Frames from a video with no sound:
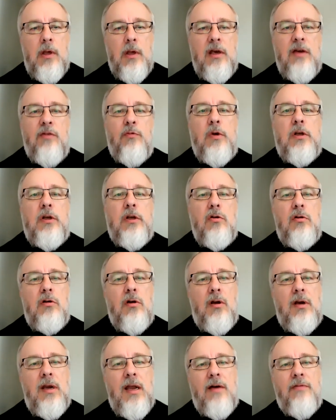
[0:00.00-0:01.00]
if we do
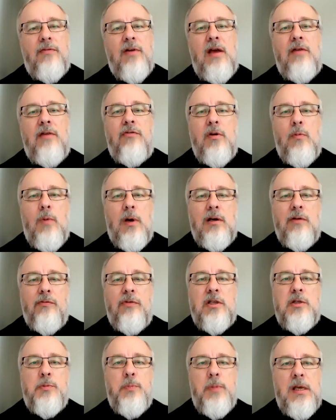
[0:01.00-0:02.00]
not love every one of
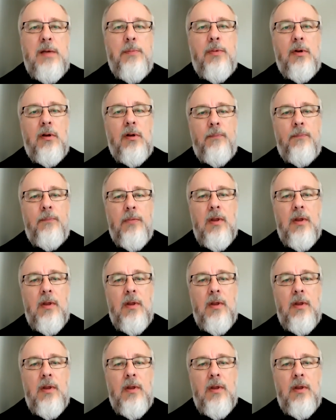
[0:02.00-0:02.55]
his people,